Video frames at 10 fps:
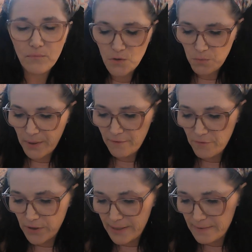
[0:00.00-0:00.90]
to
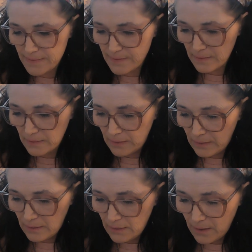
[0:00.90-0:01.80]
whatever it is.
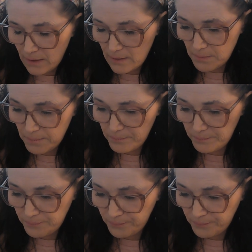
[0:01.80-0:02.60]
Um,